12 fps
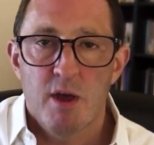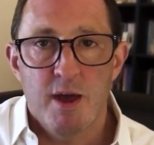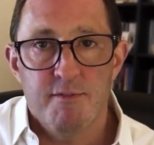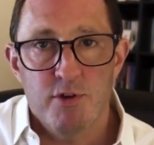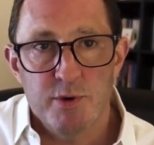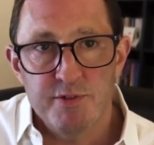
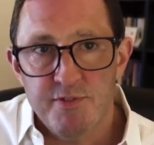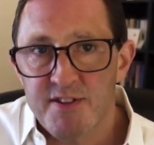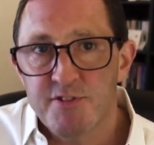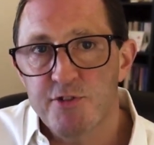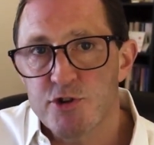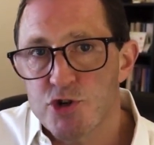If you
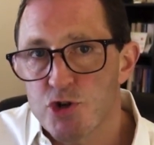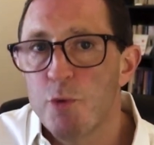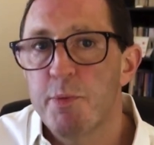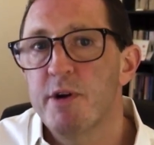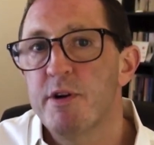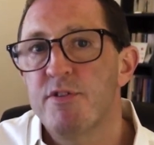invest for a short
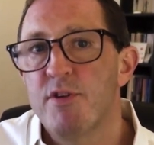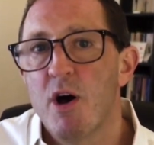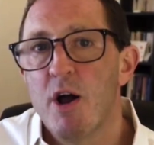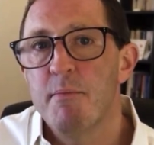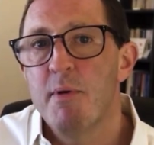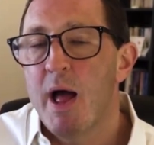period of
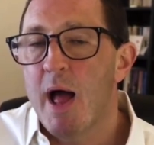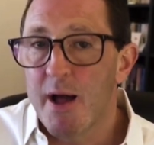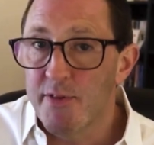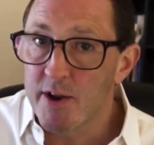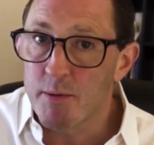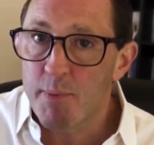time
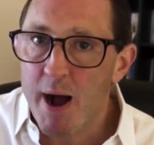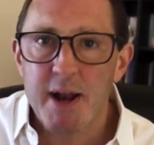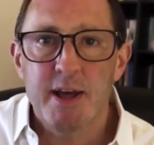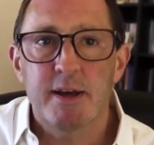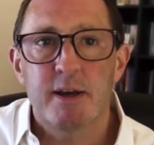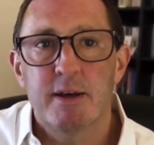and then
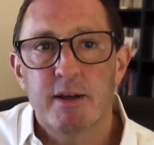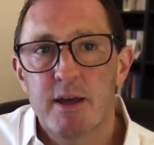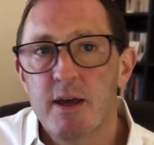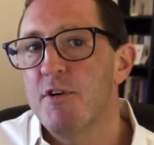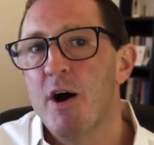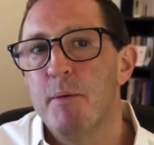panic,
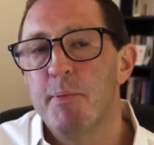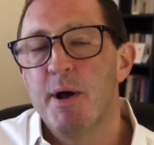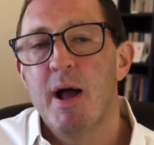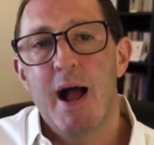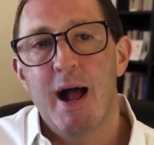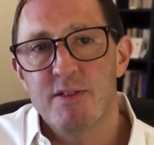give up,
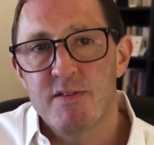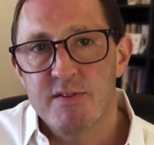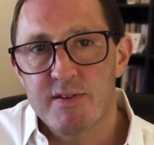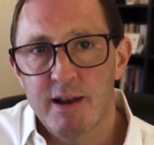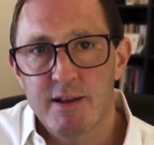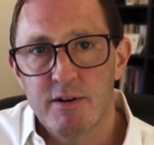and
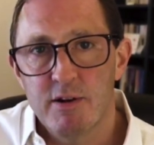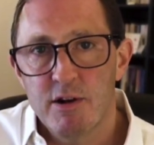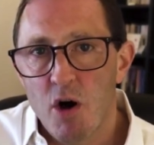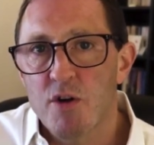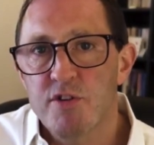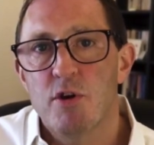sell at a
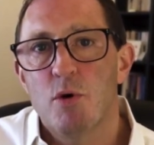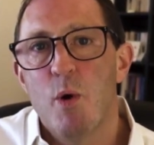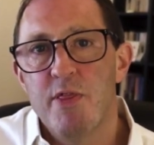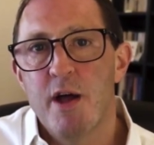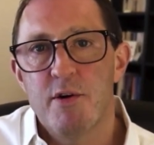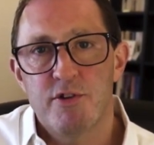loss
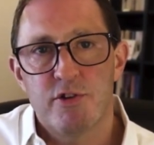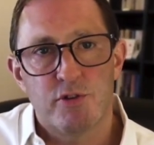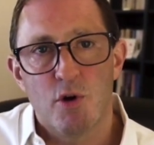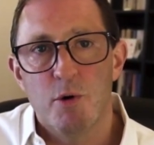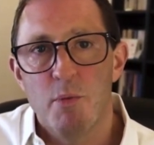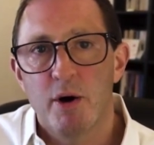when there is a
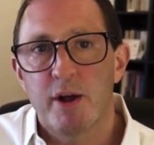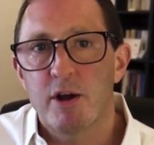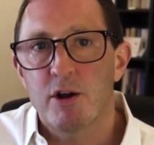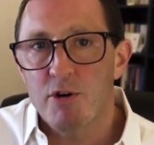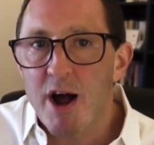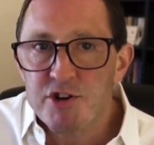stock market
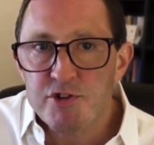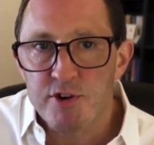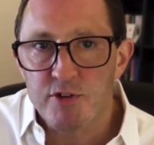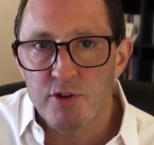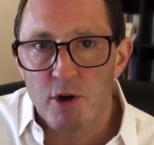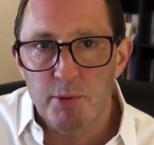crash, for
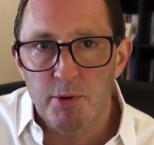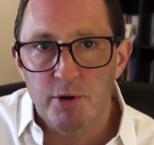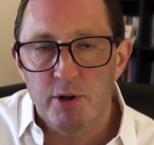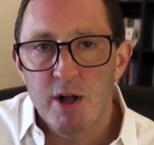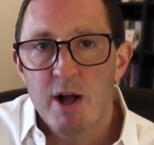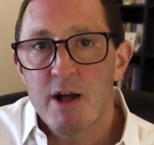
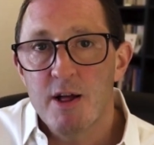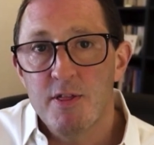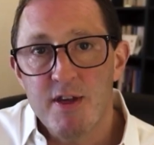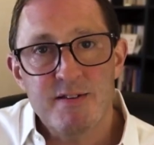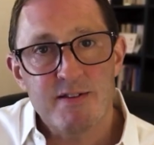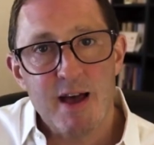example,
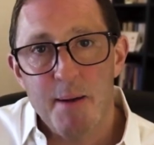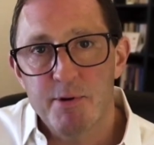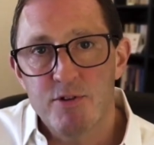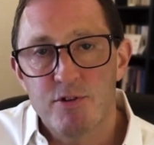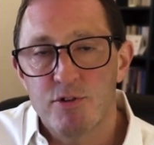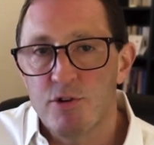this
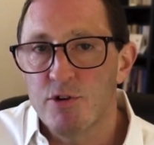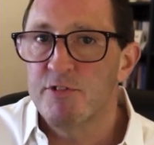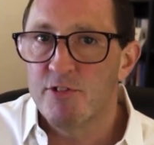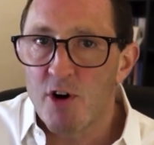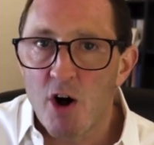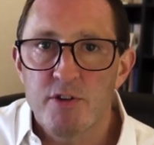happens to
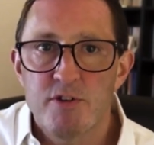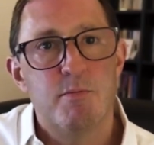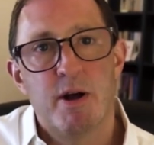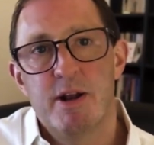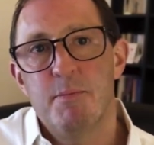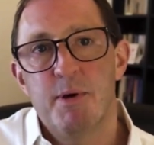far too
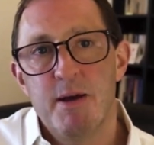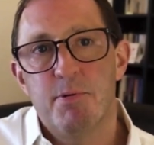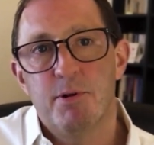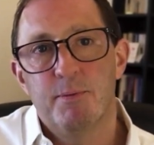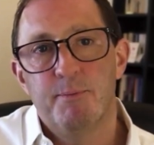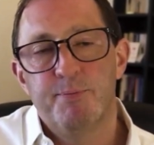many
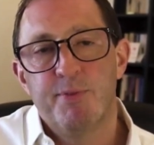people.